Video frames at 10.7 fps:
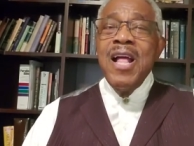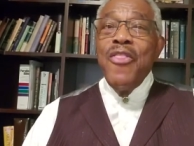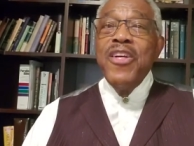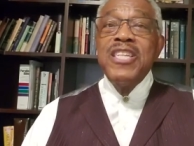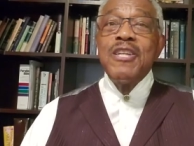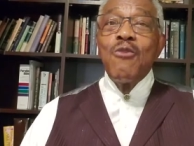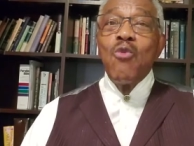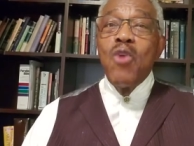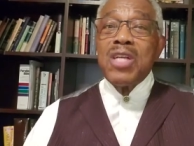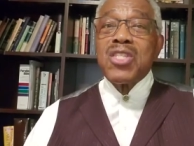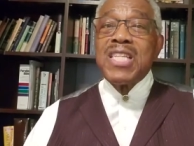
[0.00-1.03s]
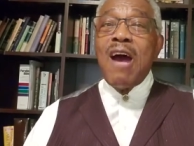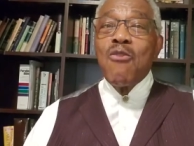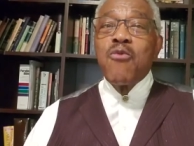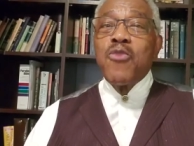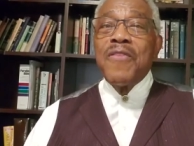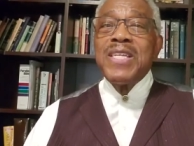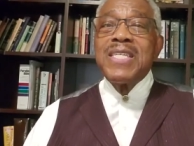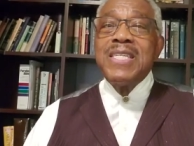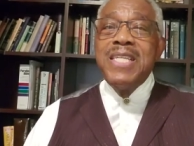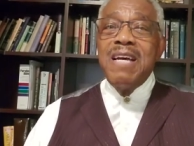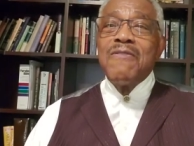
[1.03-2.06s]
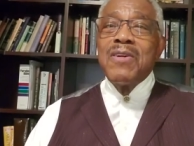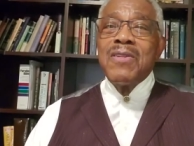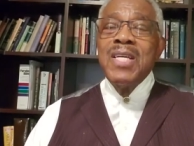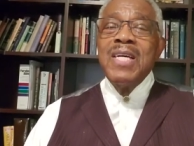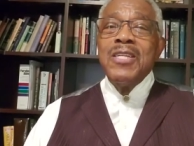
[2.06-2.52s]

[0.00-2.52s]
than to rust out for the devil.